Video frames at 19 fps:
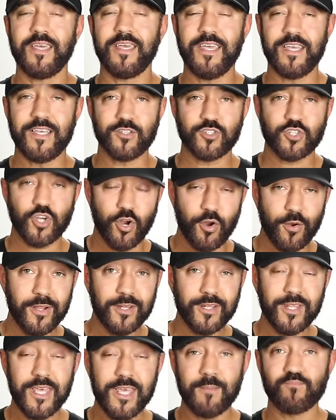is
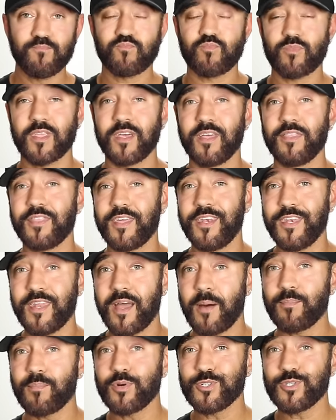currently the
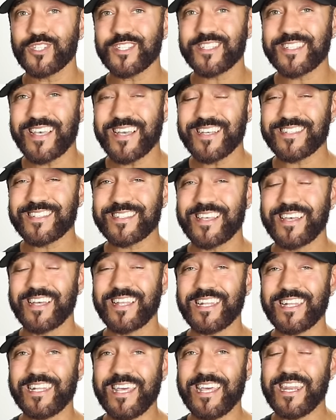number six
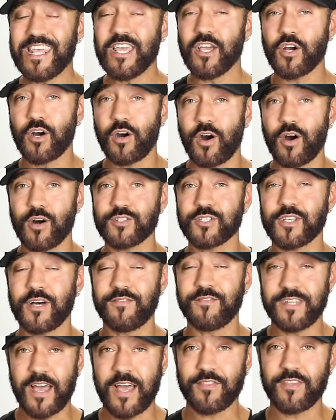leading cause
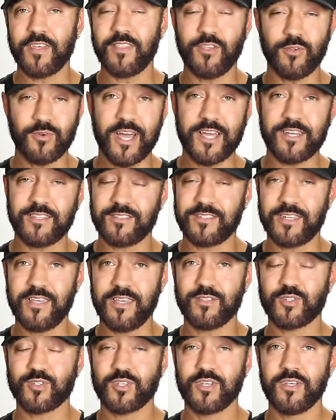of death in the United
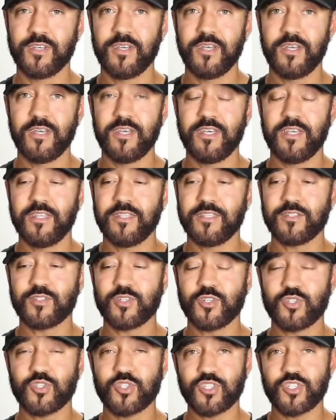States. This
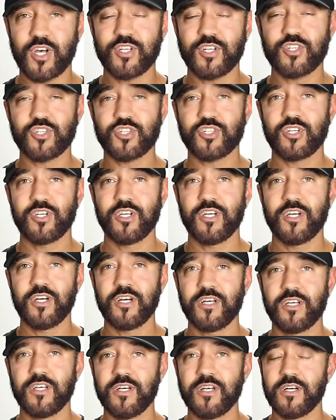is such
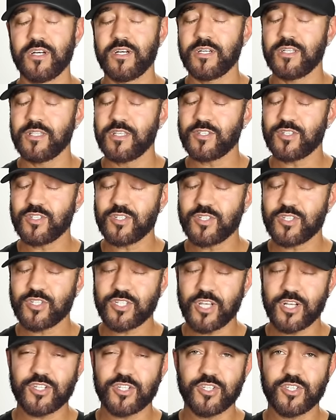this is
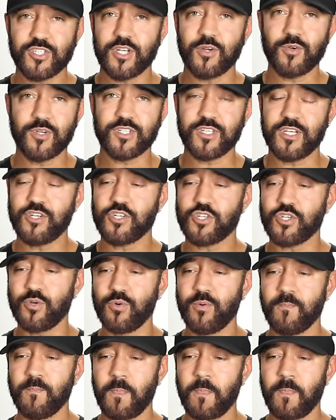such a serious issue.